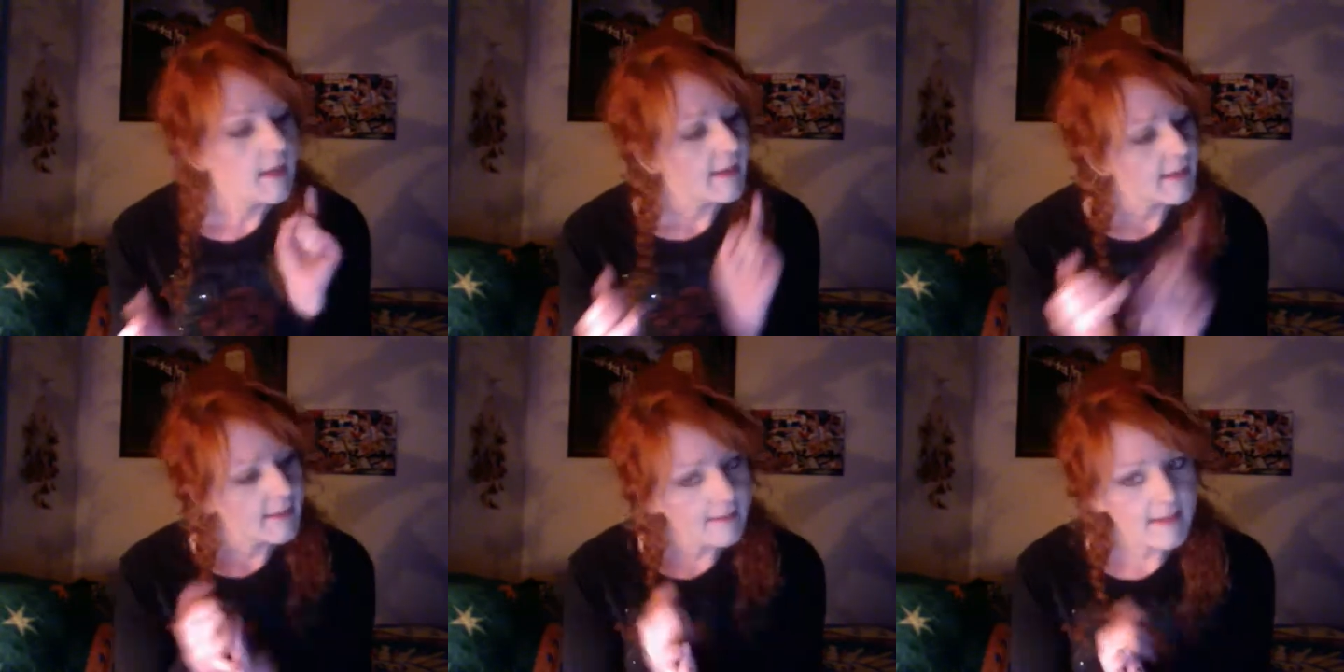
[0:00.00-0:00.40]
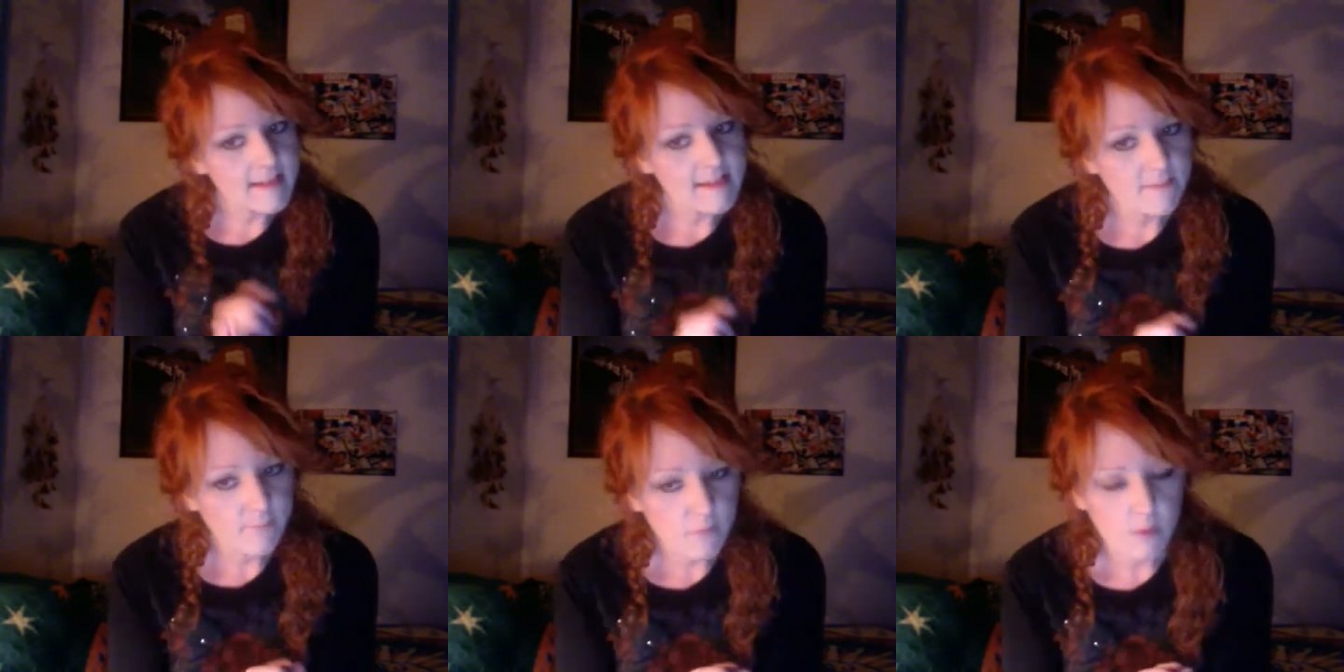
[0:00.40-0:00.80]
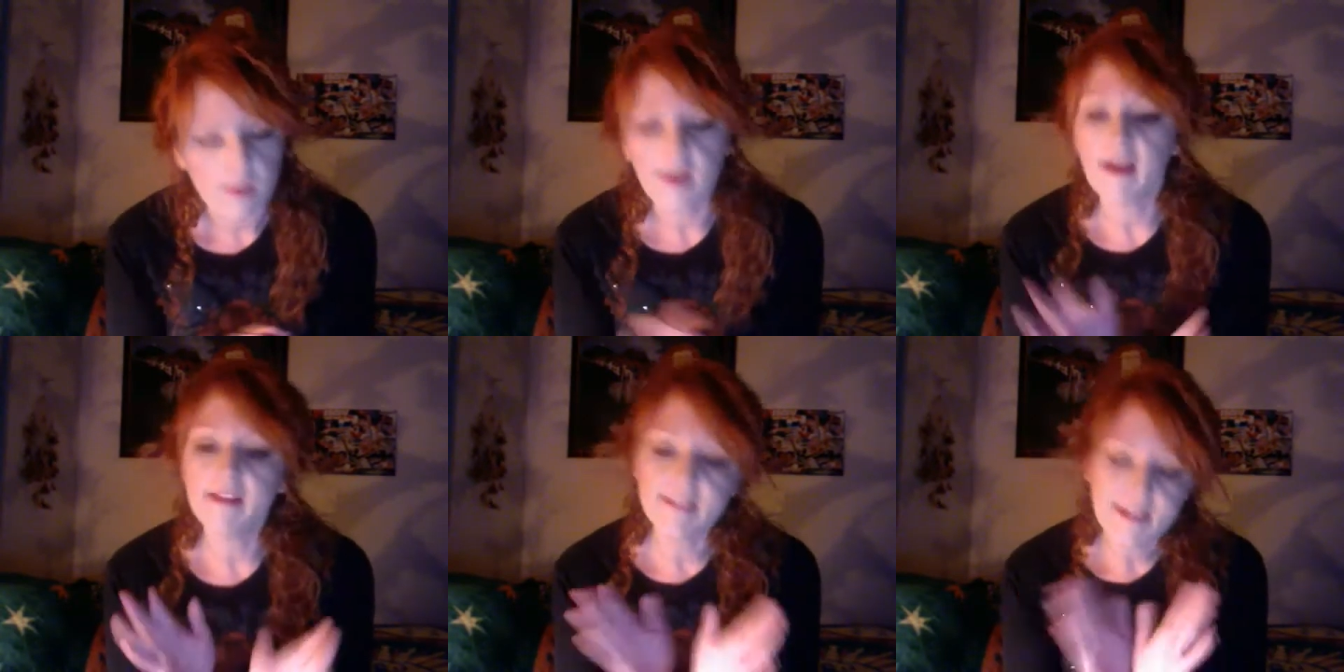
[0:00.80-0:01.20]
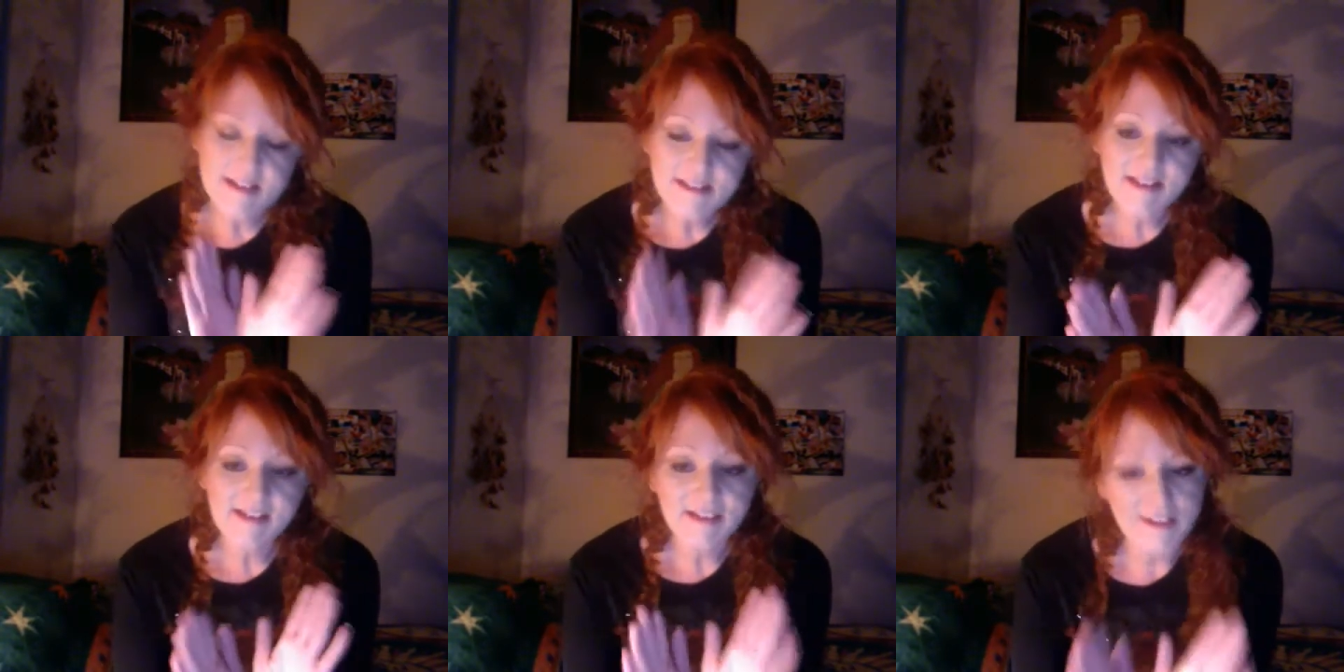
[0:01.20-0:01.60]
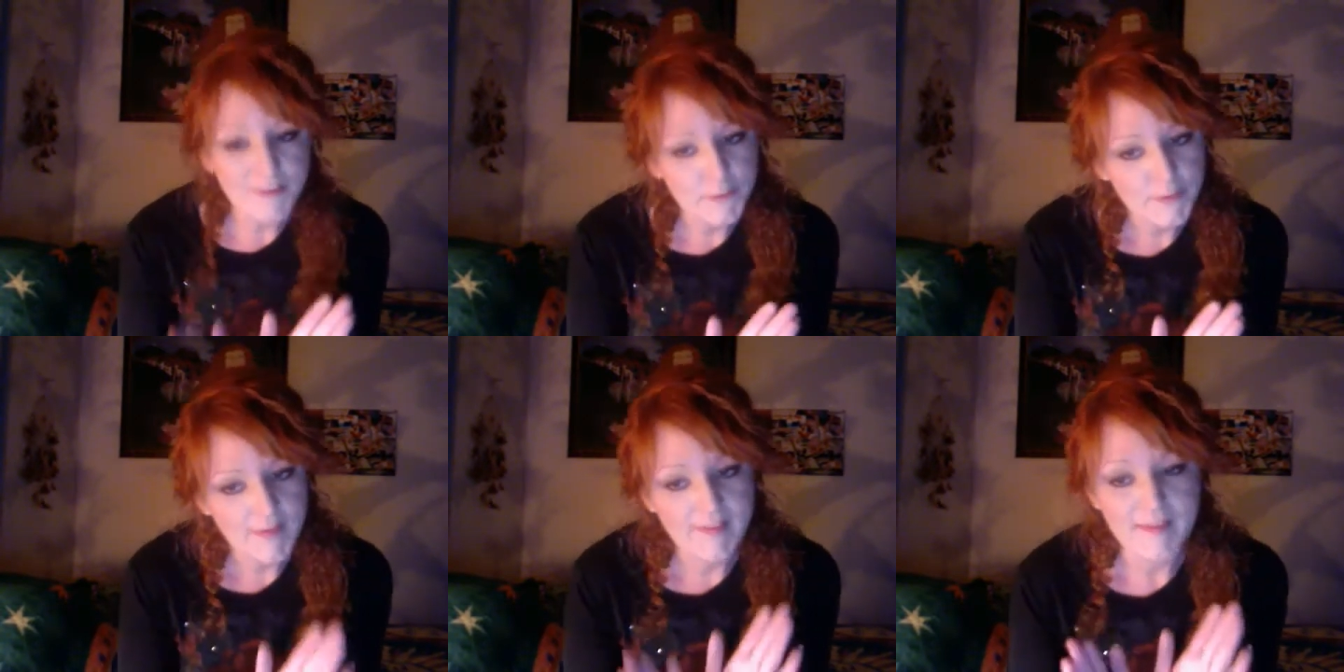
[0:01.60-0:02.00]
In lesson 4, I said
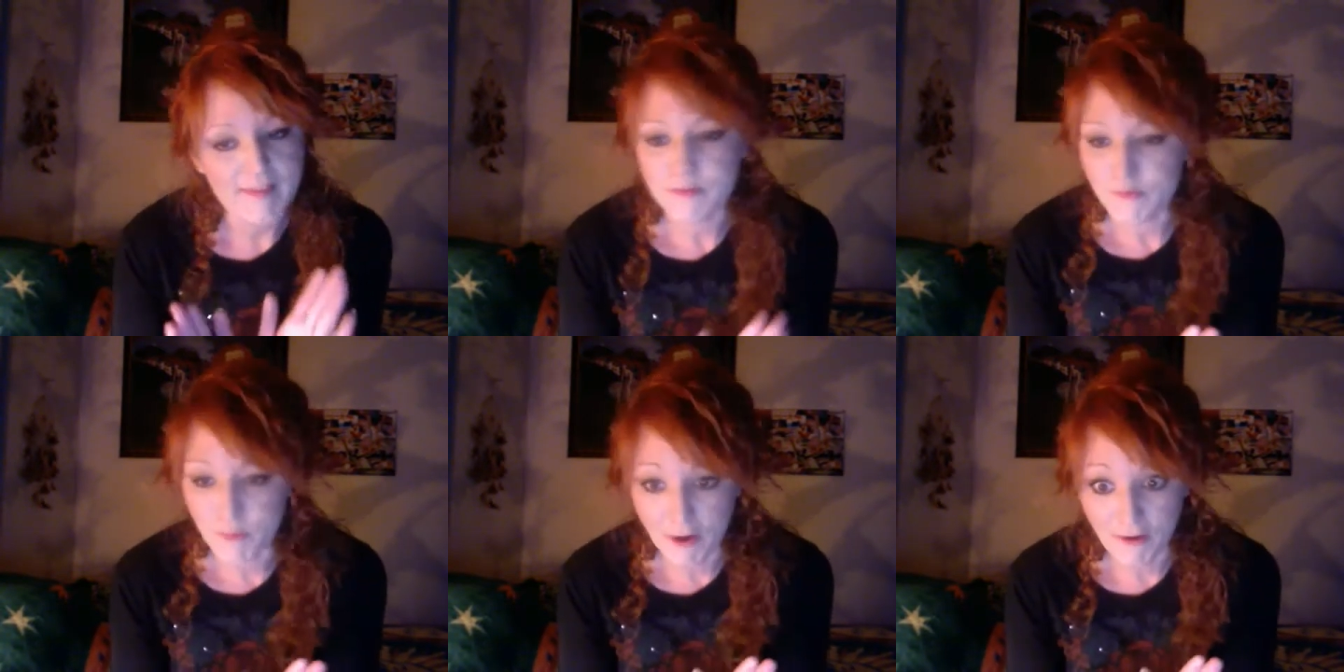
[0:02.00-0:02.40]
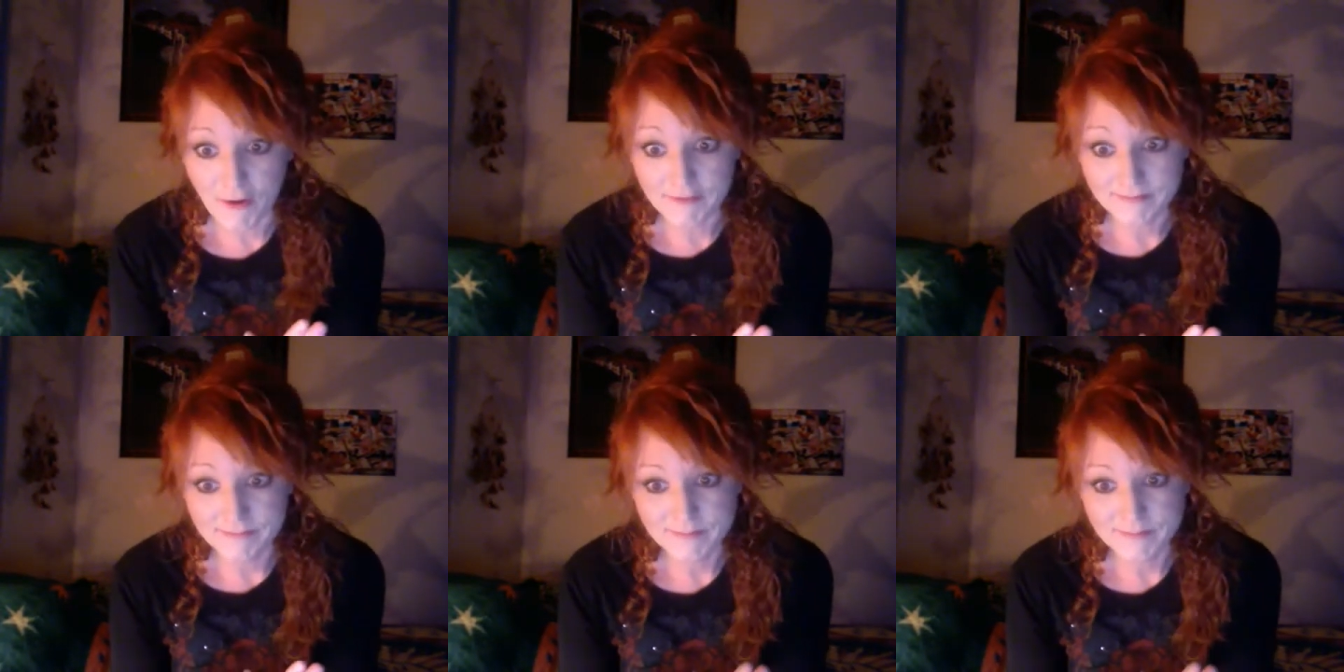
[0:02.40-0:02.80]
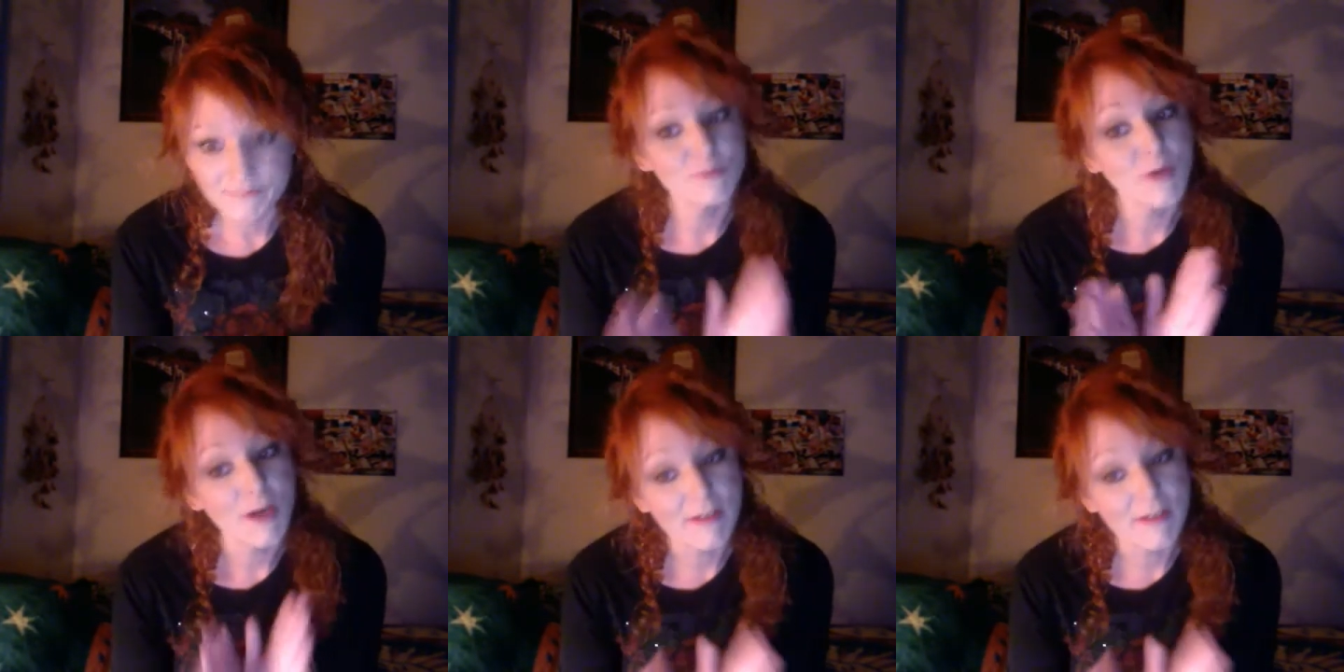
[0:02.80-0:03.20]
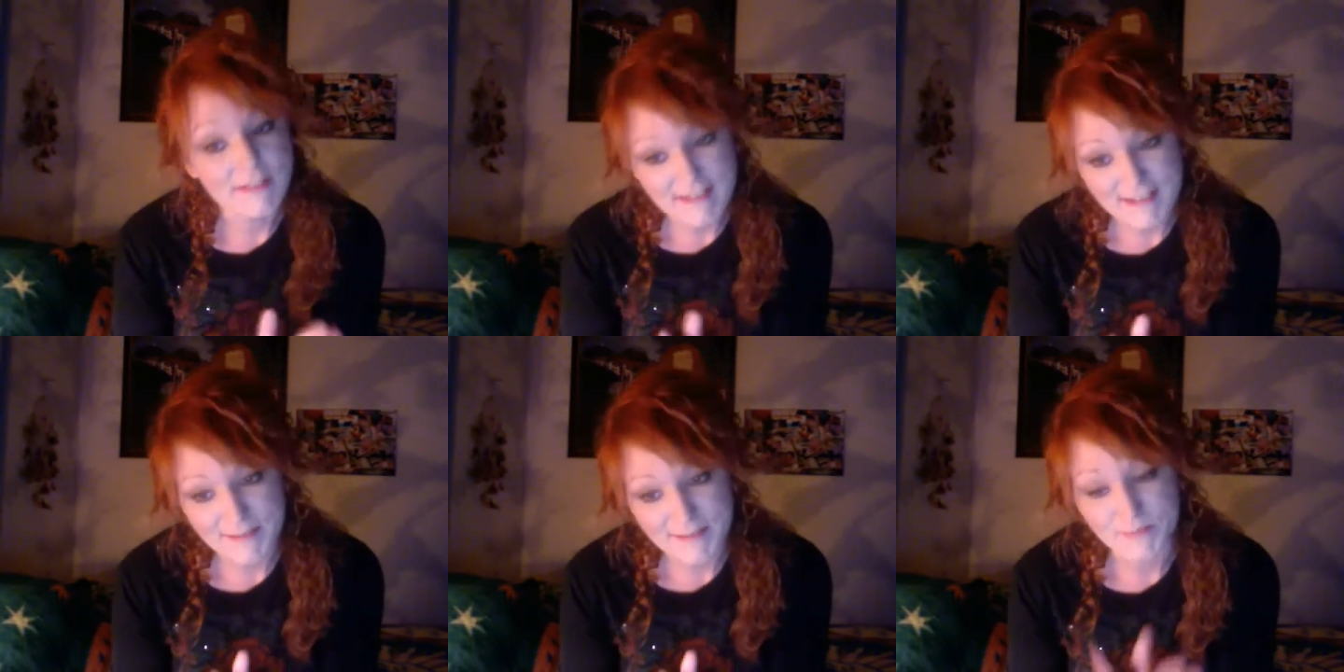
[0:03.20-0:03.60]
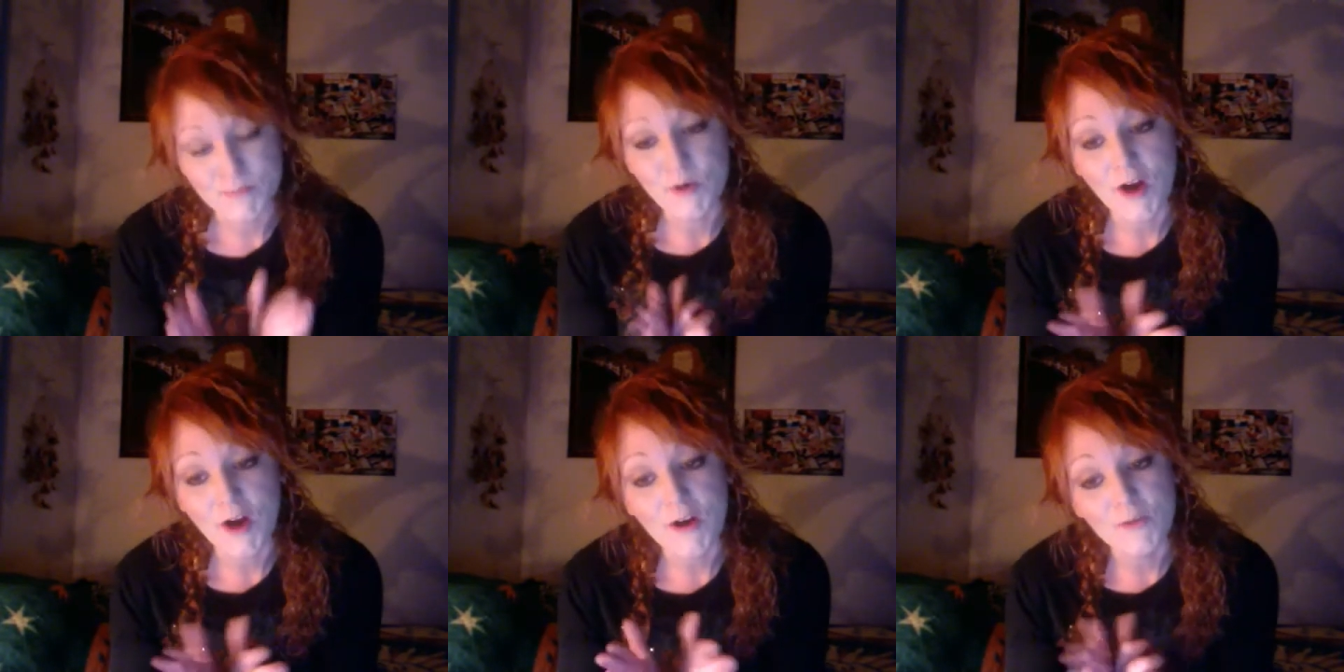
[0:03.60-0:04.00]
another thing that was wrong. Wrong to him.
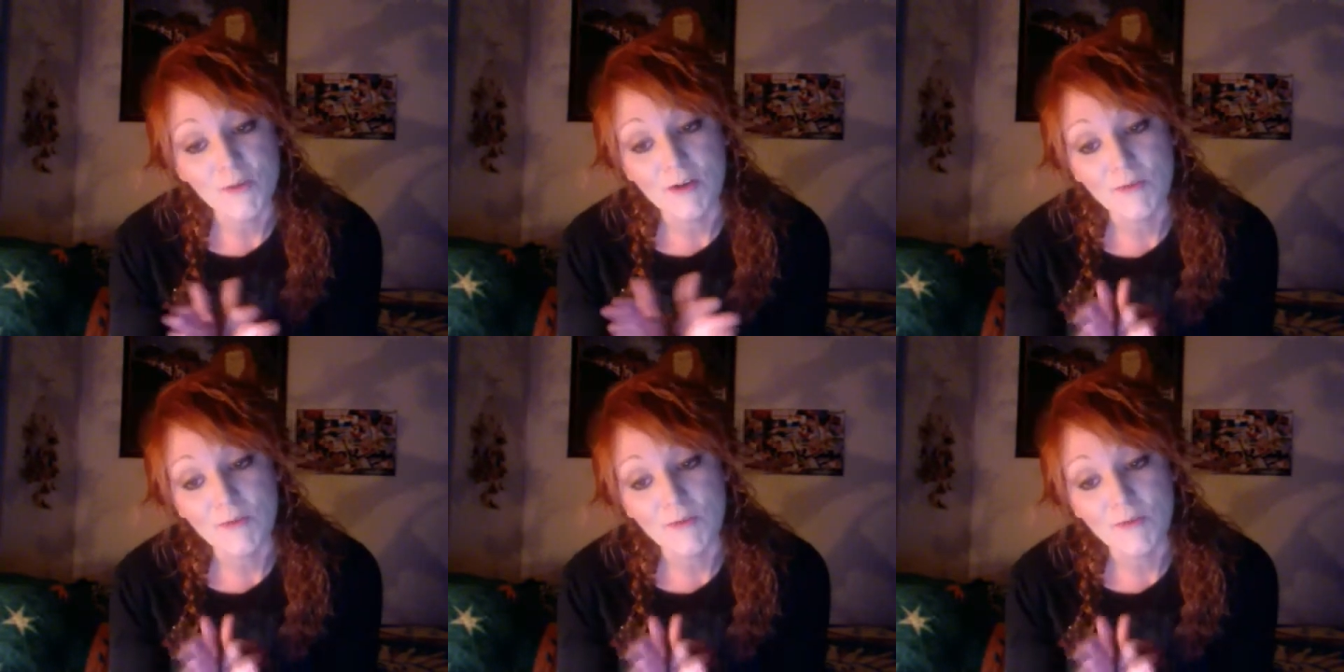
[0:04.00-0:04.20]
Wrong.